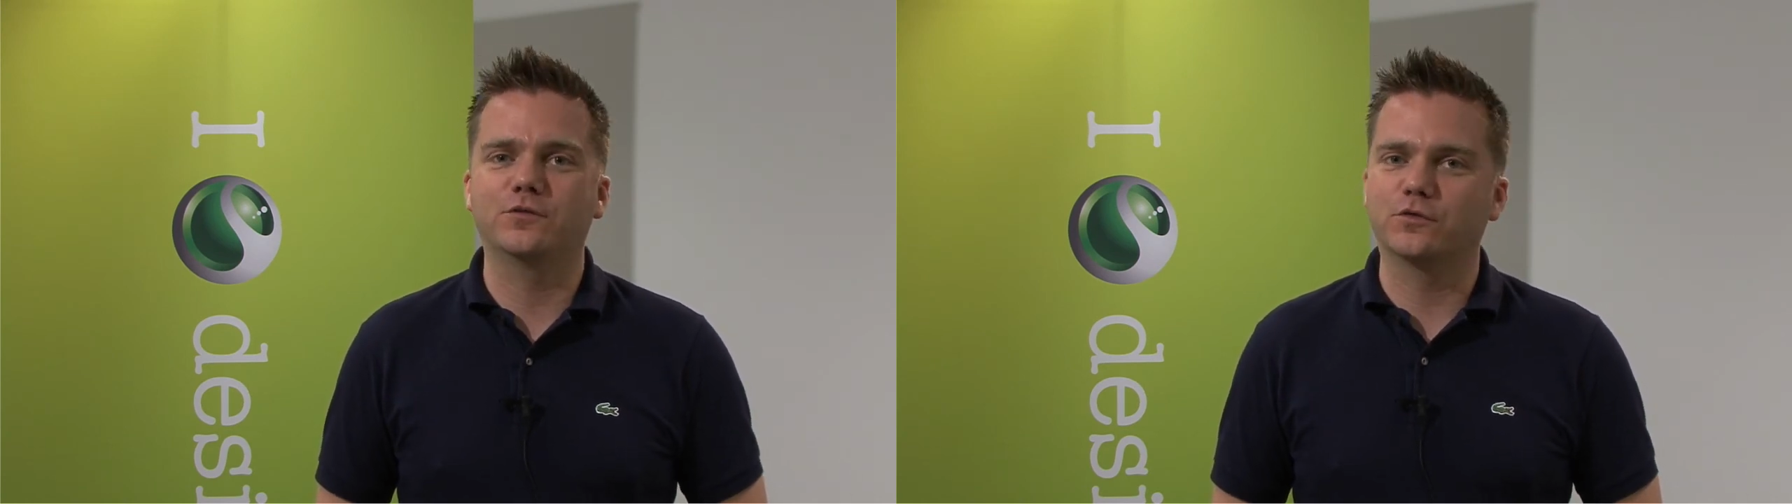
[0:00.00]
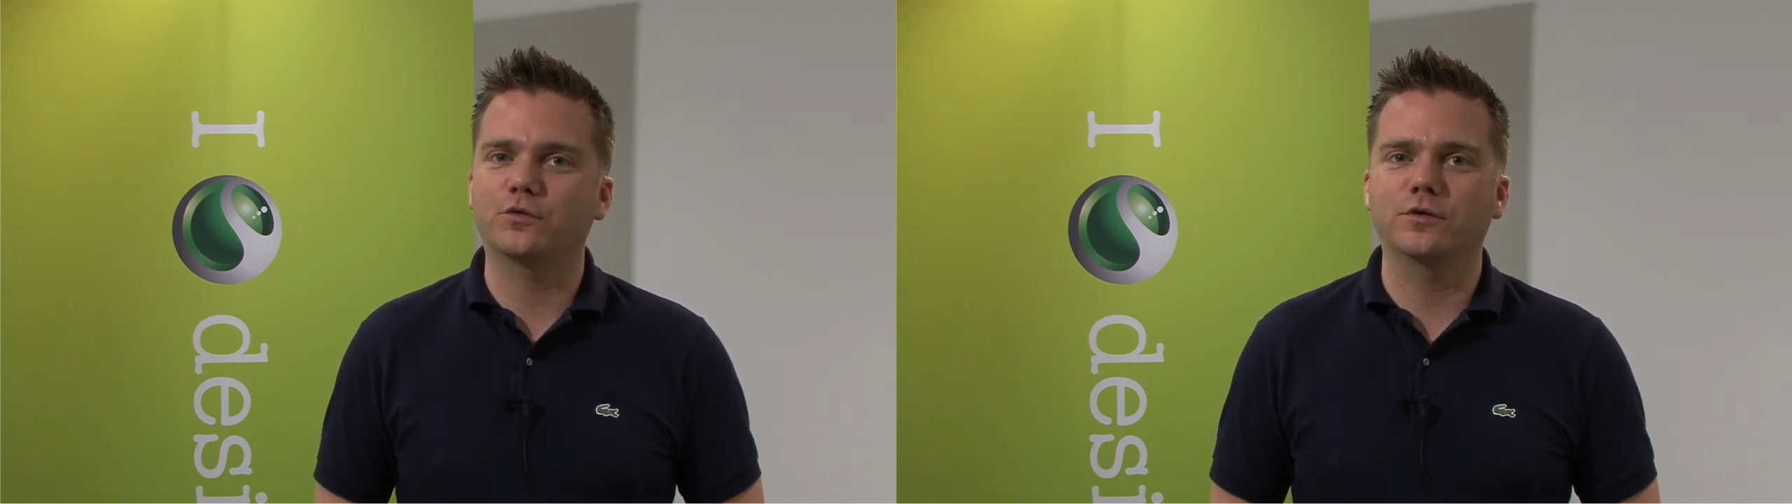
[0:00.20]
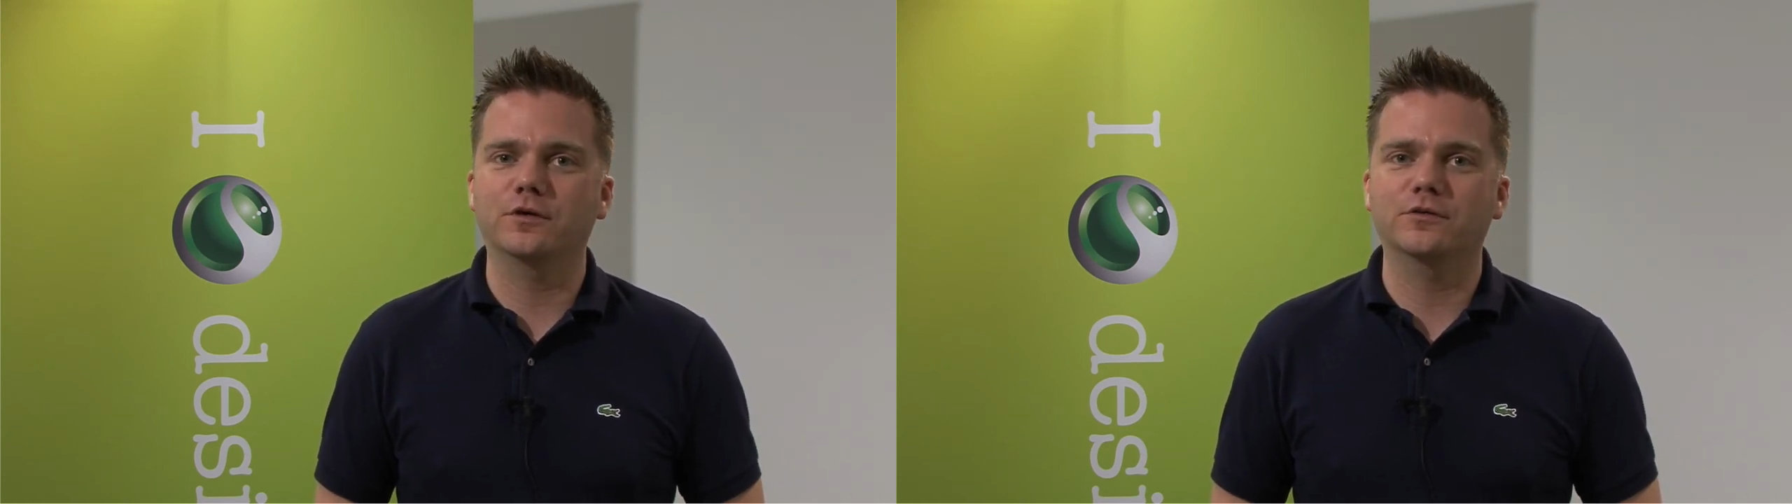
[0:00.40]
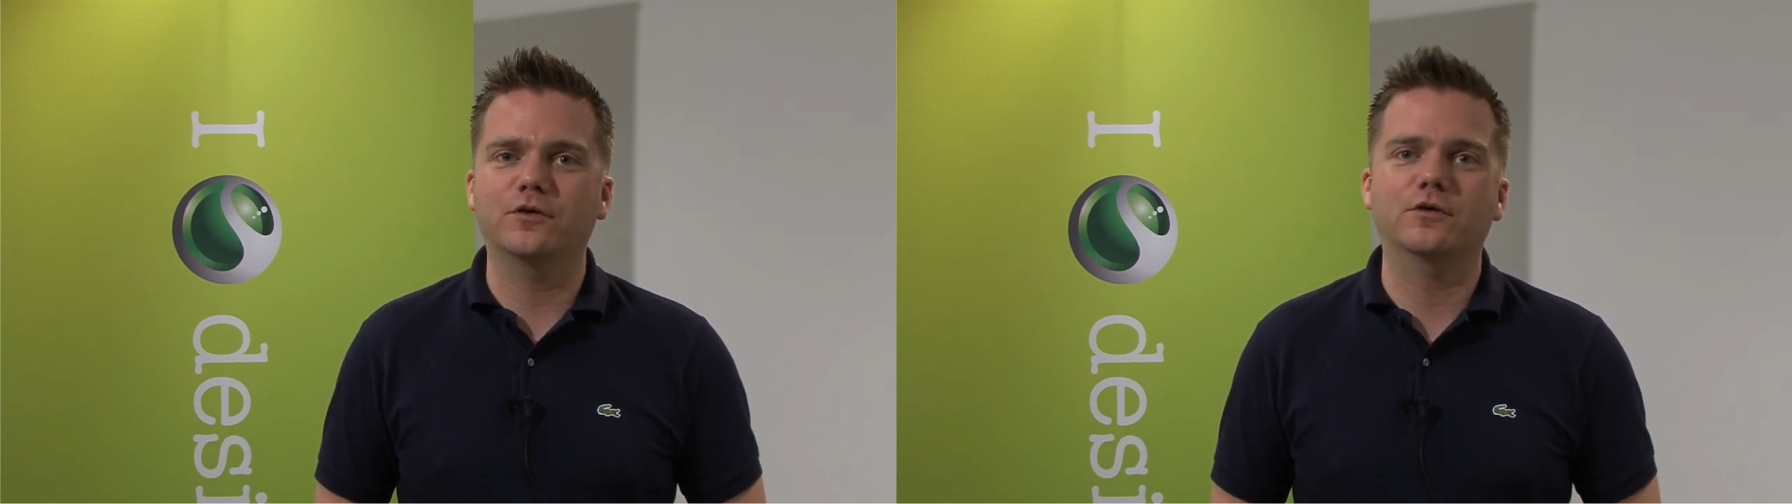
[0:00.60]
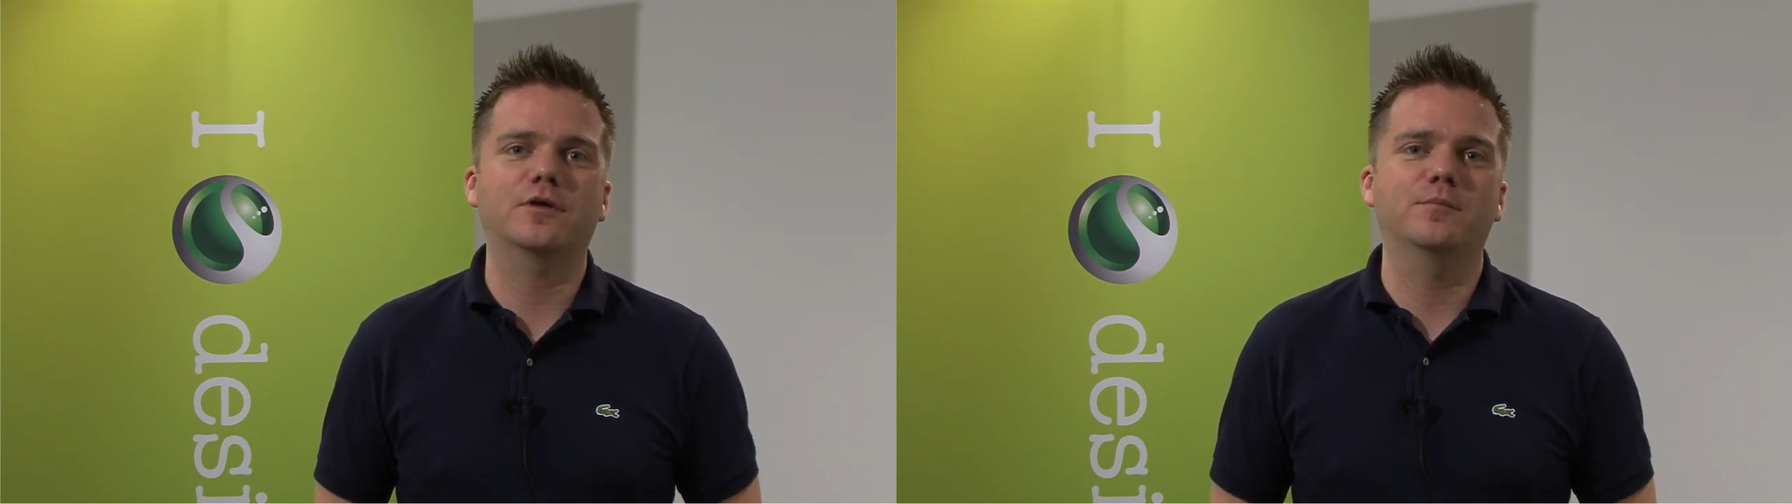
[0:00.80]
tutorial
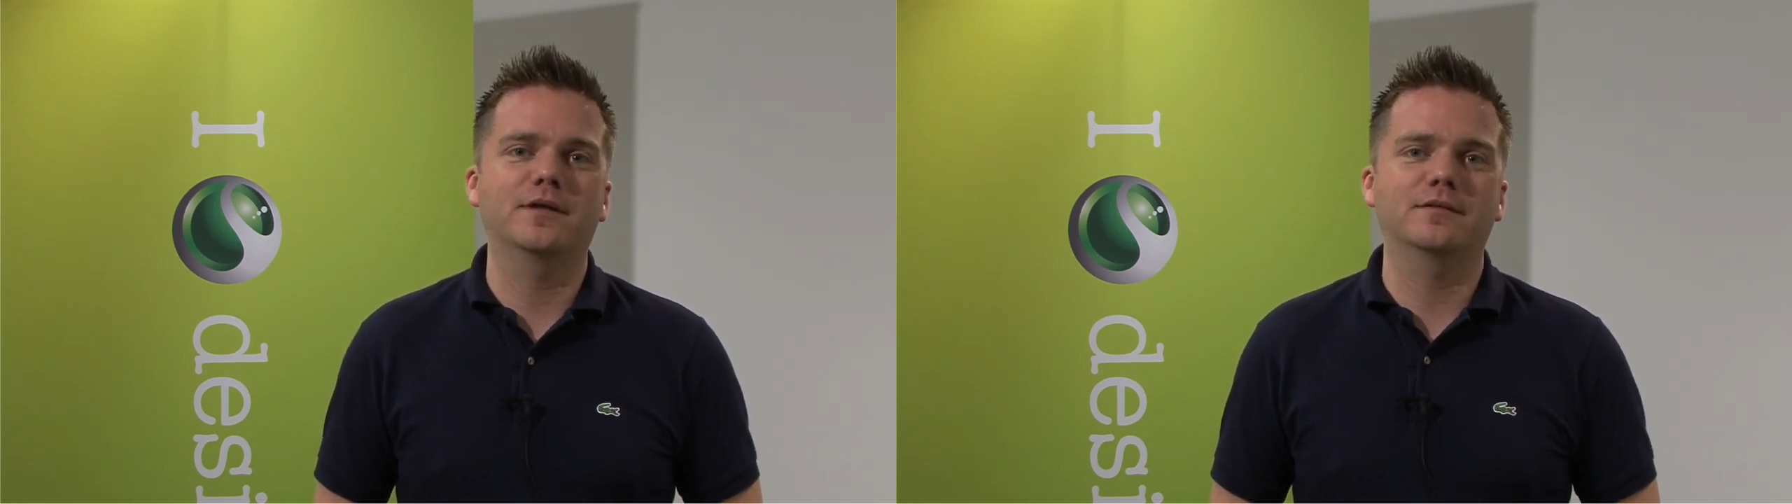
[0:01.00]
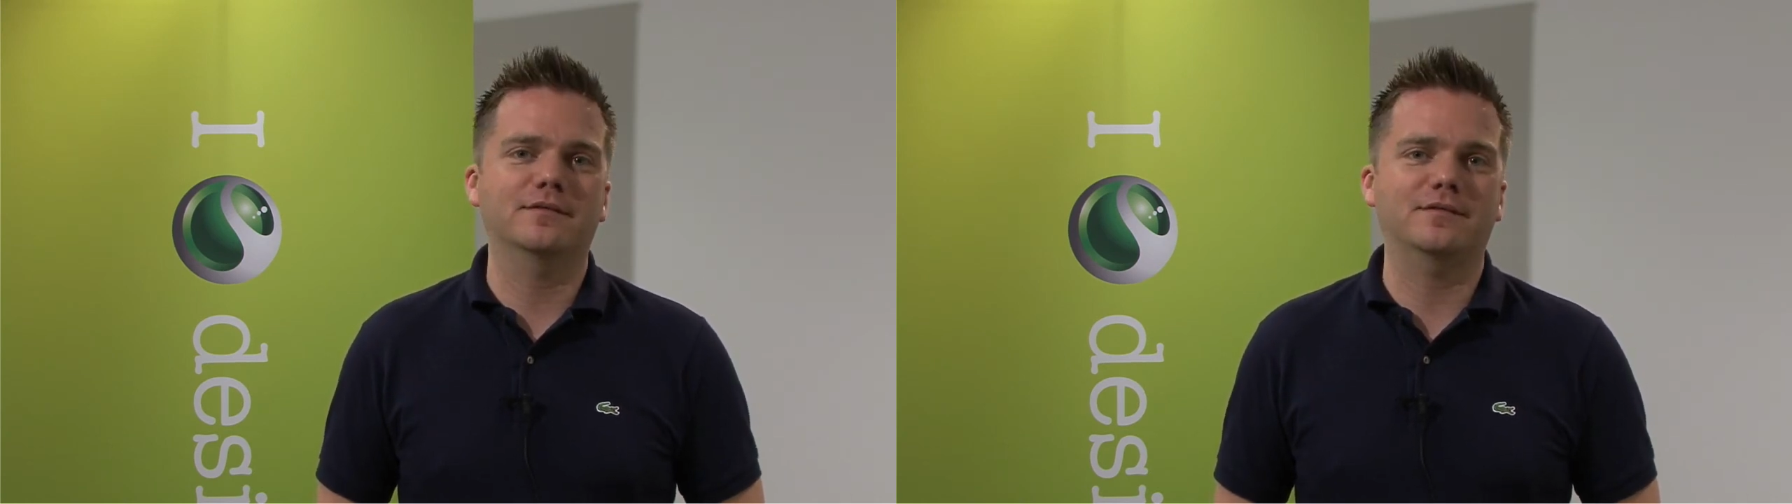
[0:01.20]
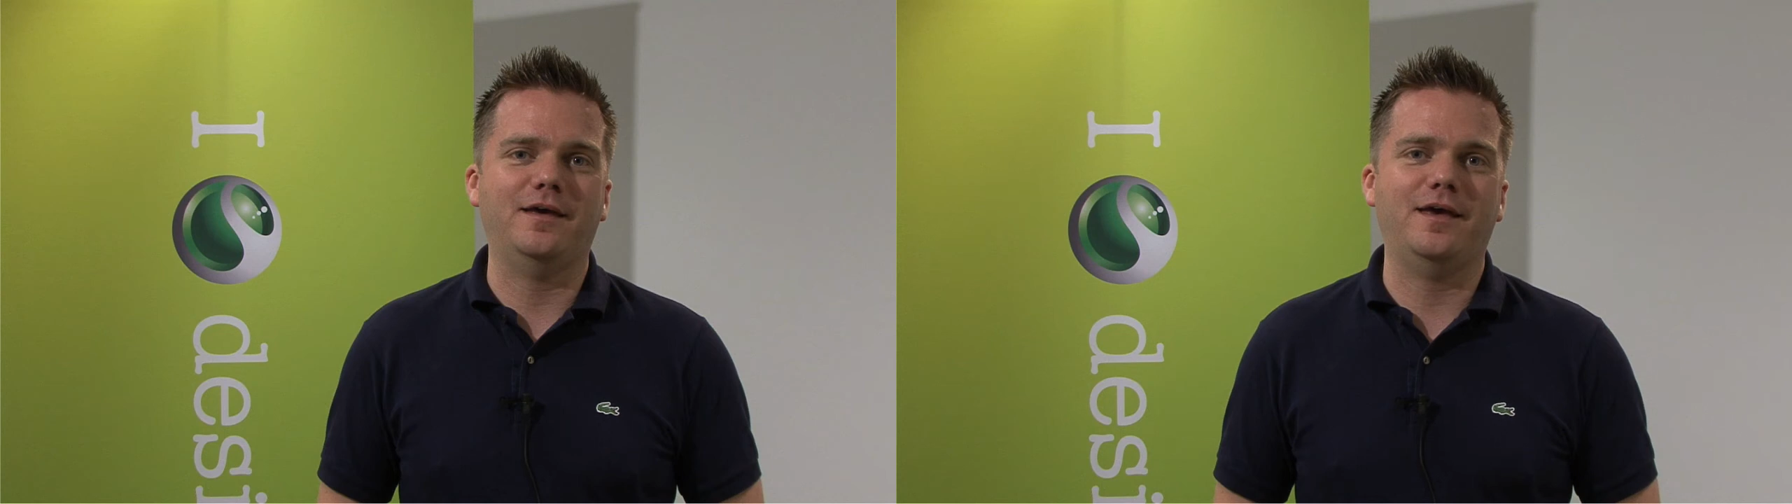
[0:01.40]
documents